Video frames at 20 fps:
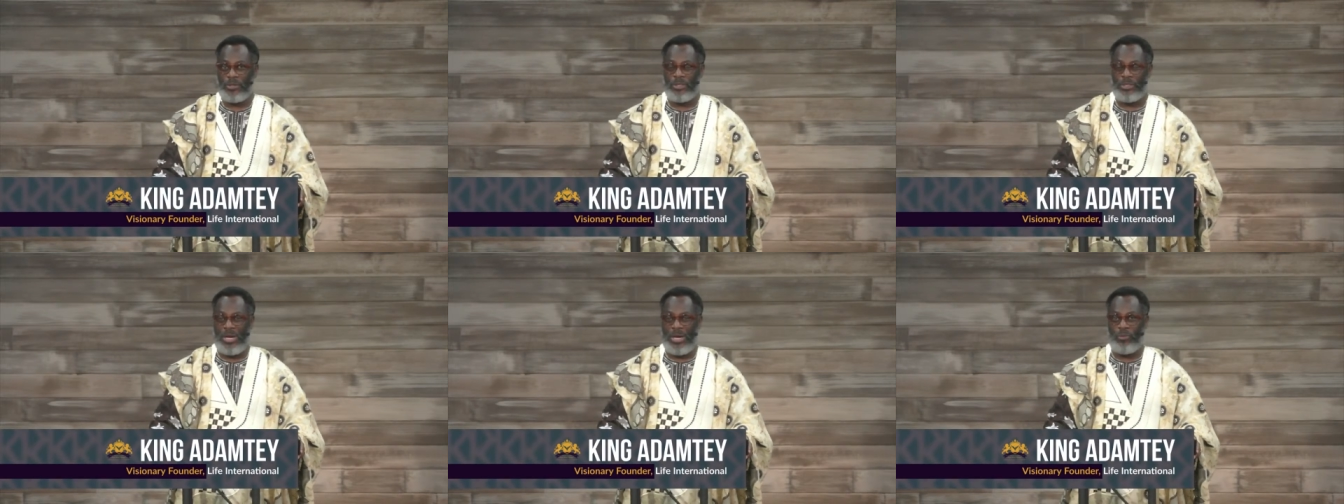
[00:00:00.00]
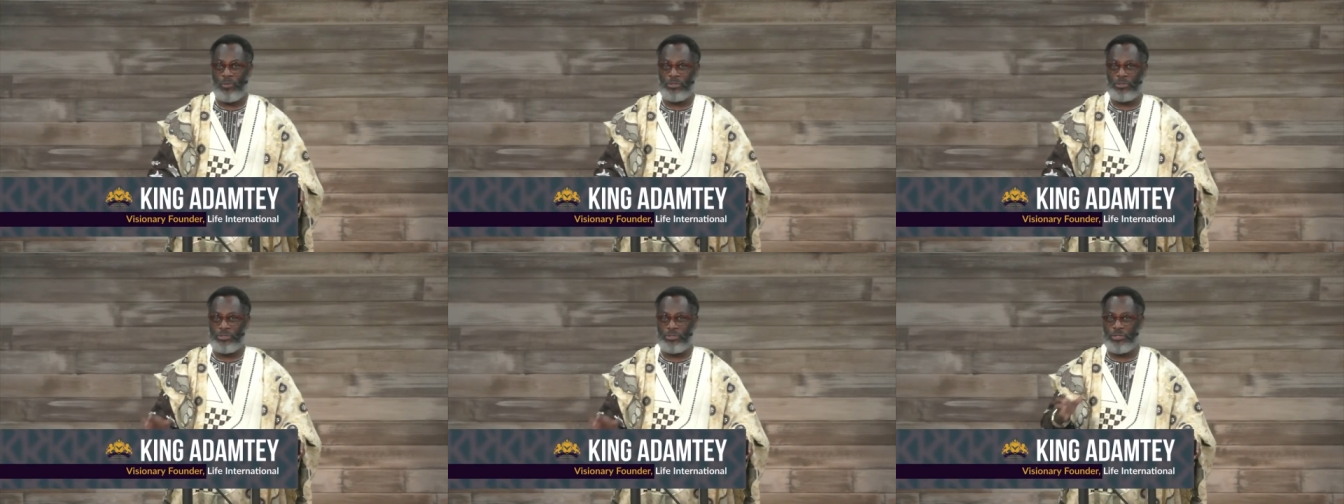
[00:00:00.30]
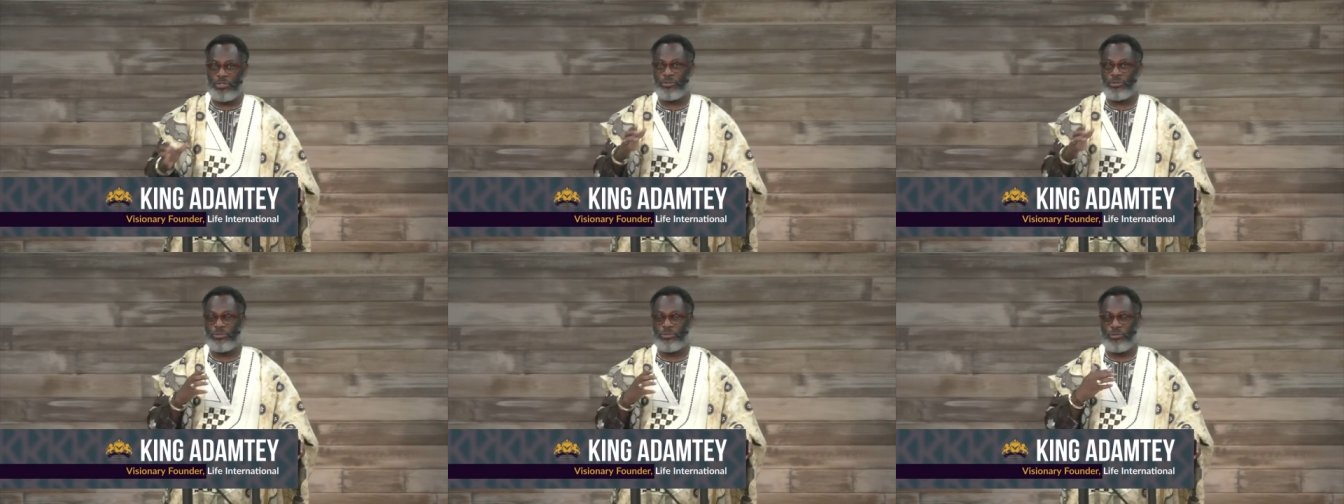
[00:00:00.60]
I want
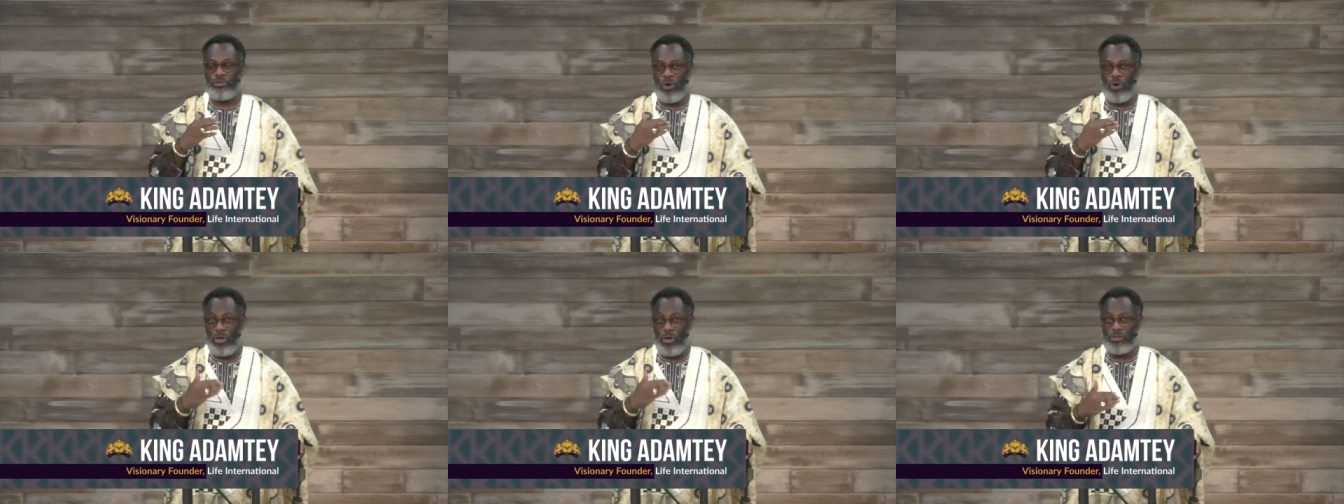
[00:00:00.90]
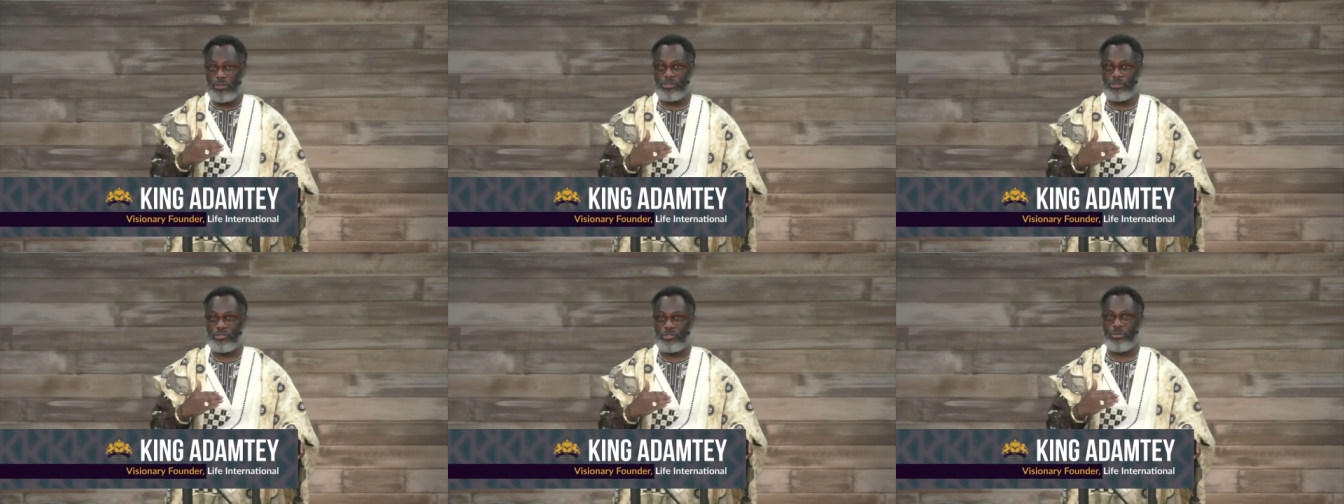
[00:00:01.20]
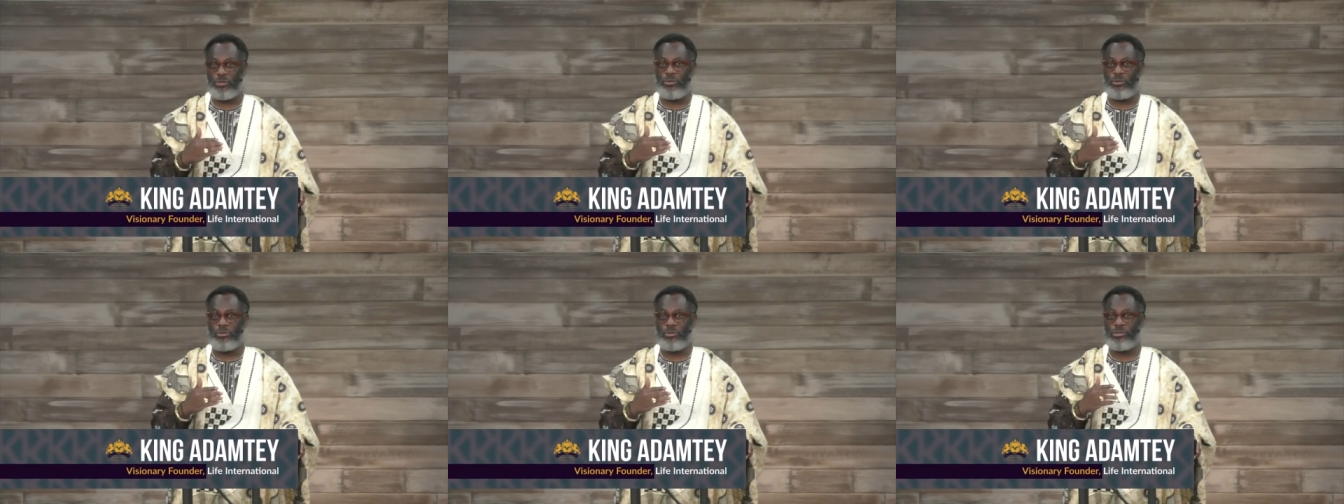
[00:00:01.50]
you to
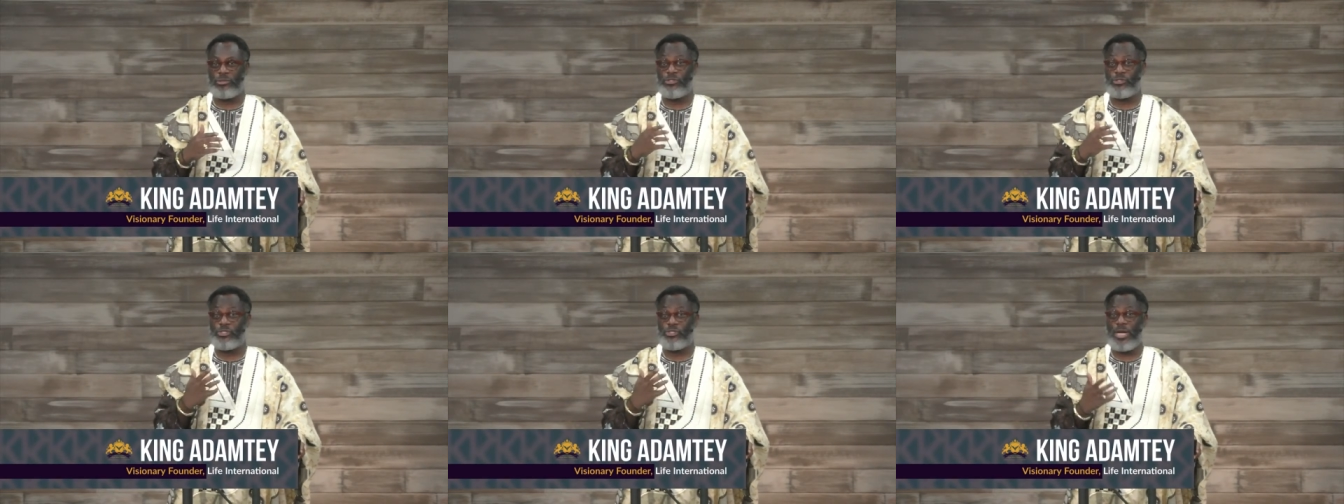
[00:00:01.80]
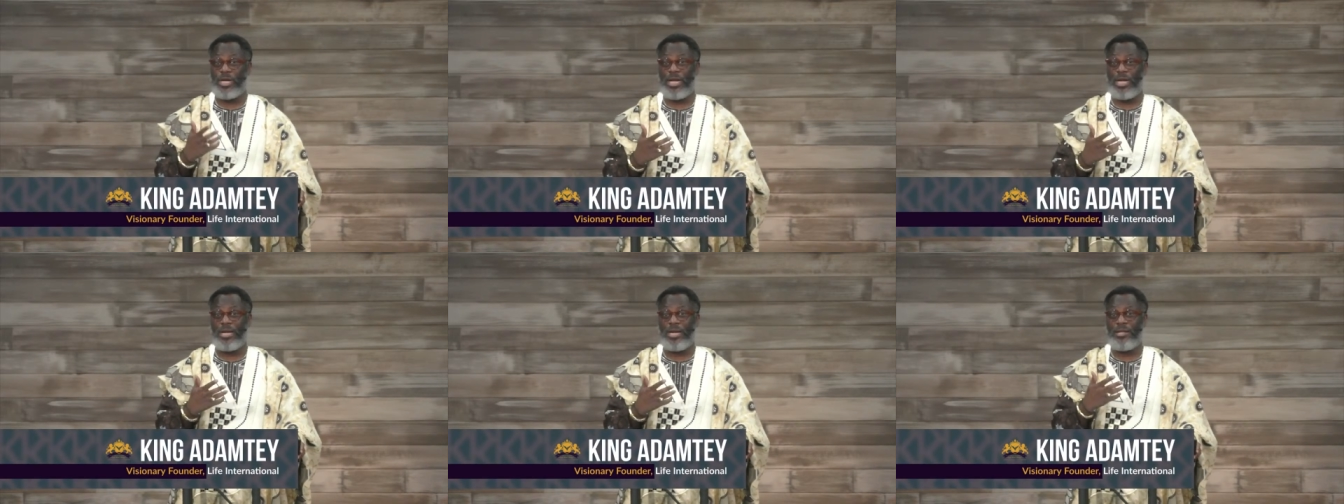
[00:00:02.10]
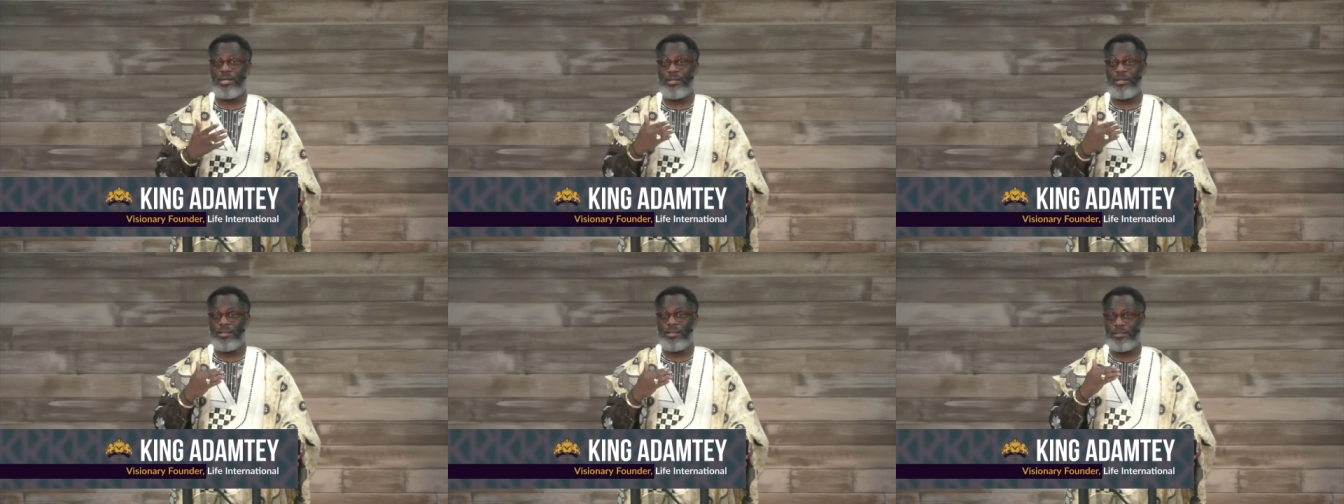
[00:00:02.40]
also
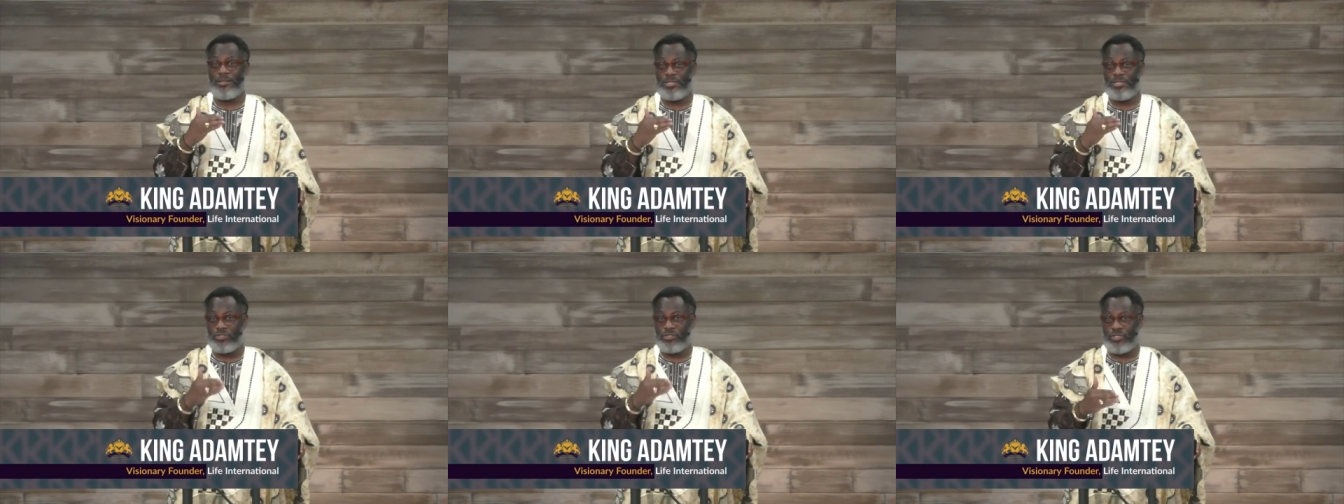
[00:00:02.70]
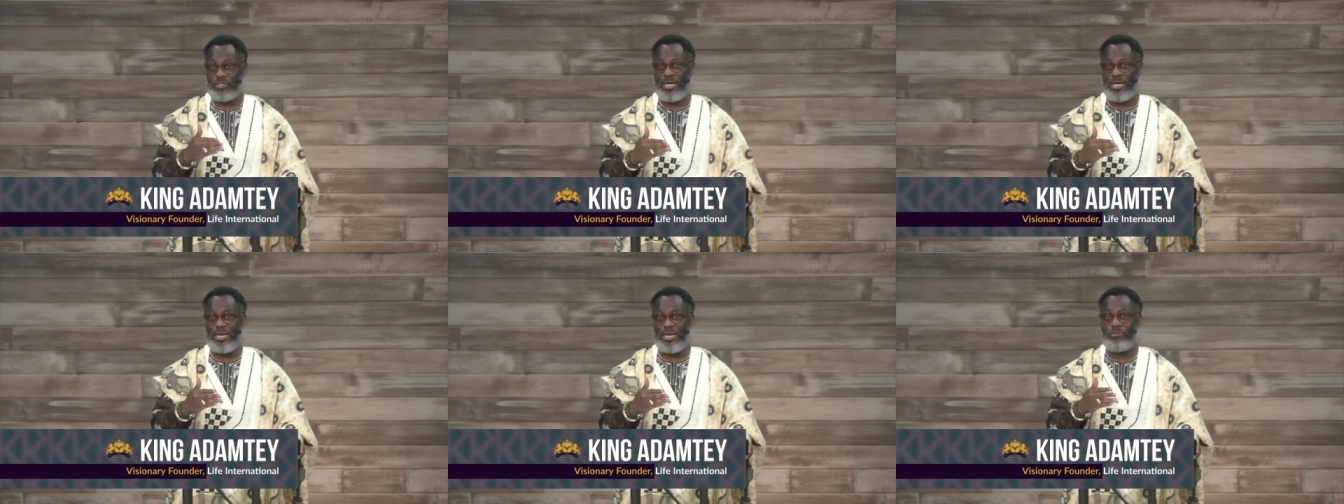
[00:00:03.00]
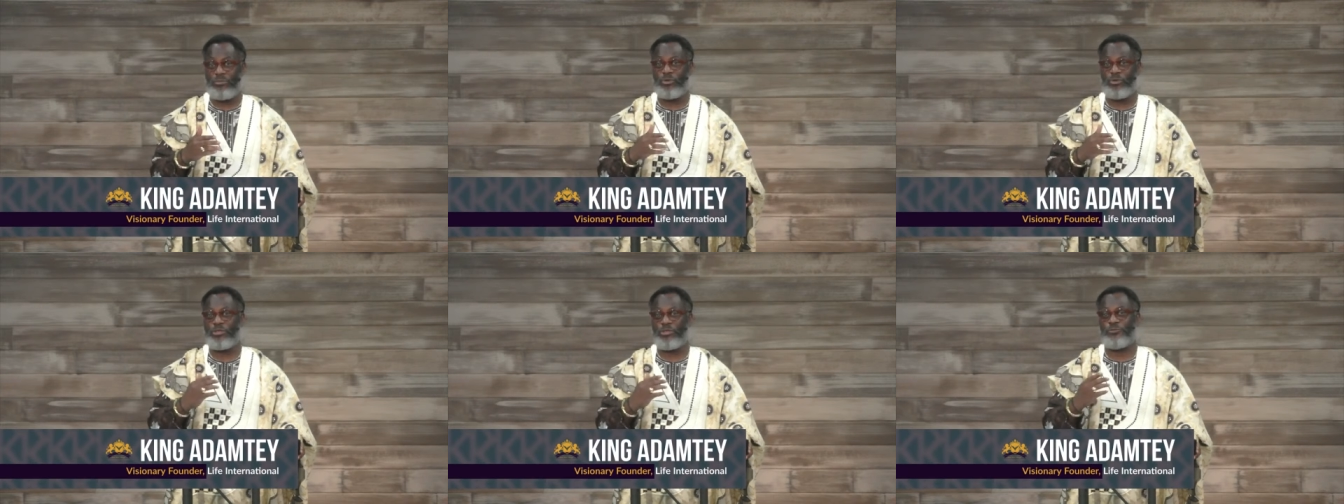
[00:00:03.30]
share this
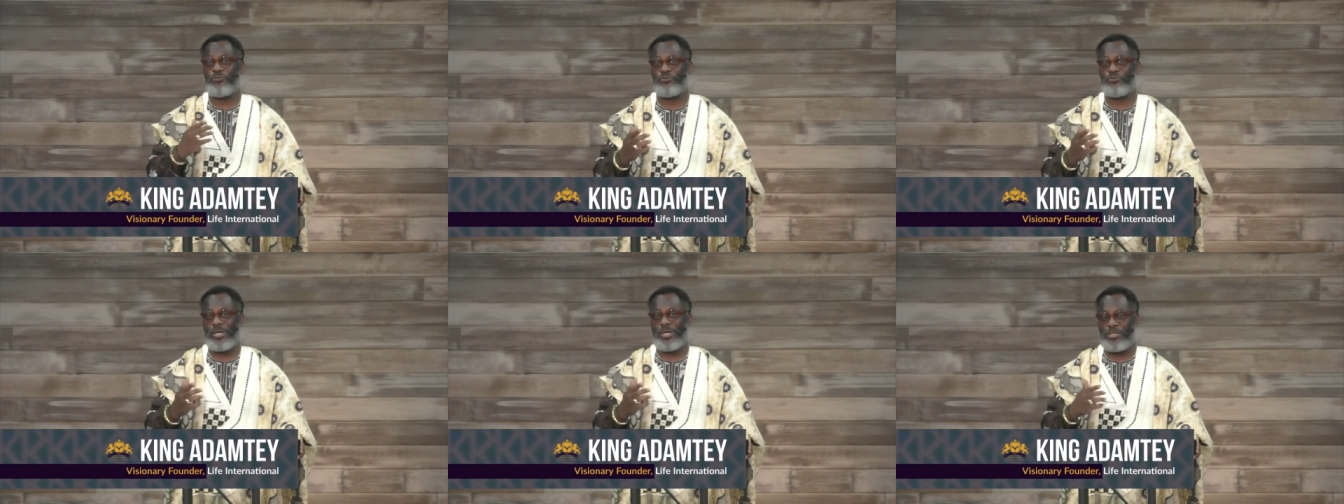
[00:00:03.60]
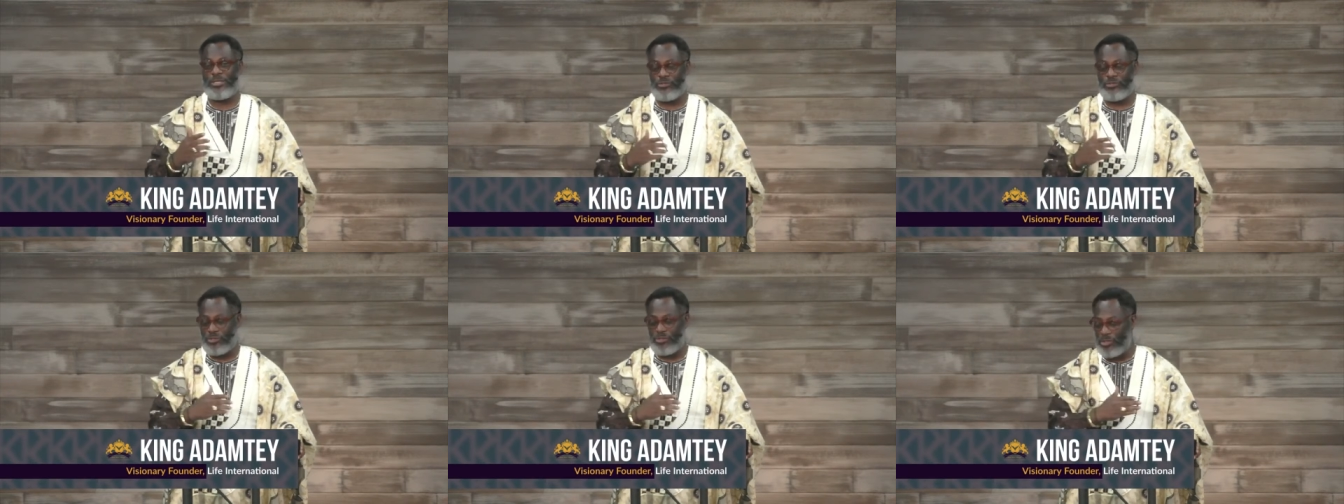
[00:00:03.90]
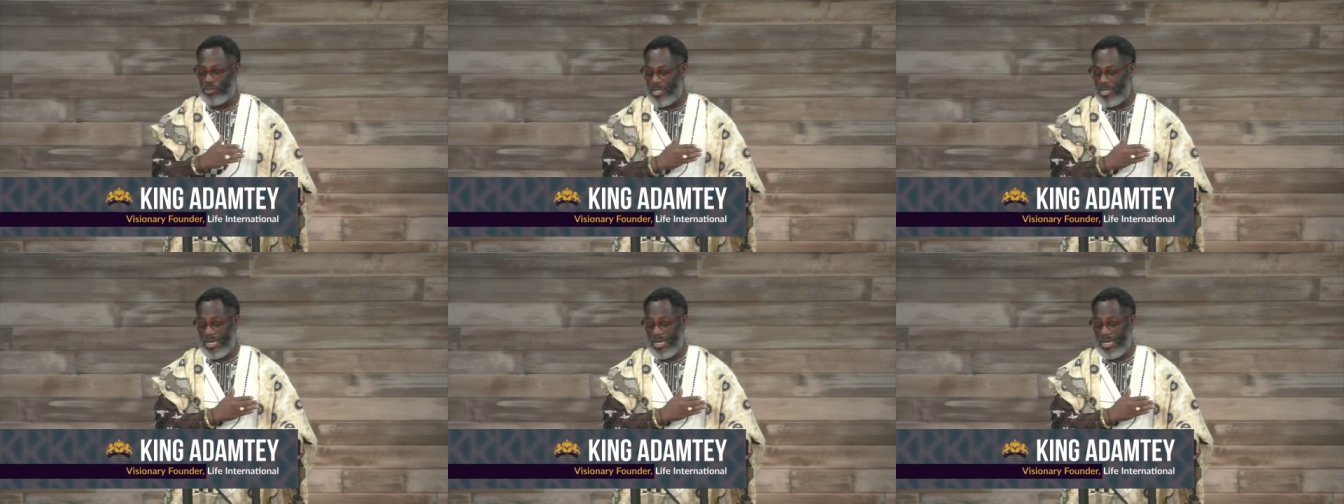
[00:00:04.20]
time with your friends.